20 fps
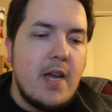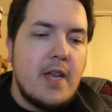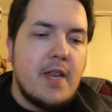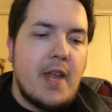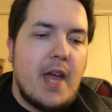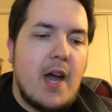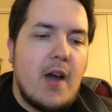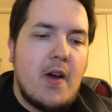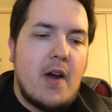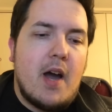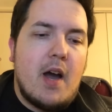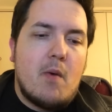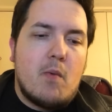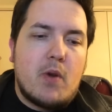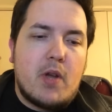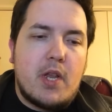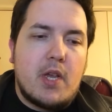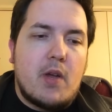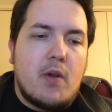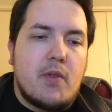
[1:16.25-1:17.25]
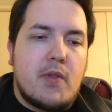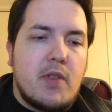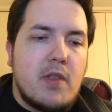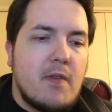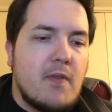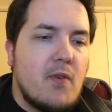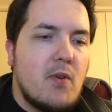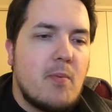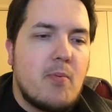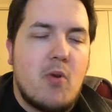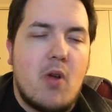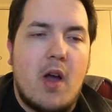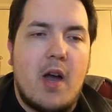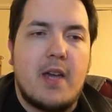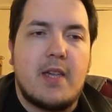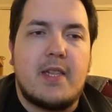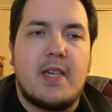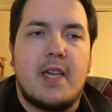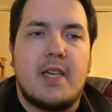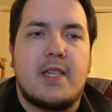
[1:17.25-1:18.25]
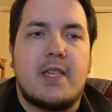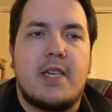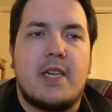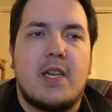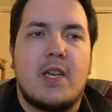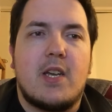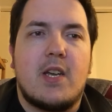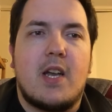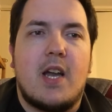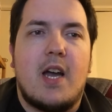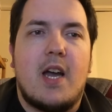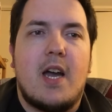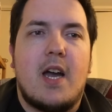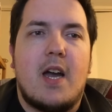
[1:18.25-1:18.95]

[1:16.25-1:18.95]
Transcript: Now, we're going to go through the full process here.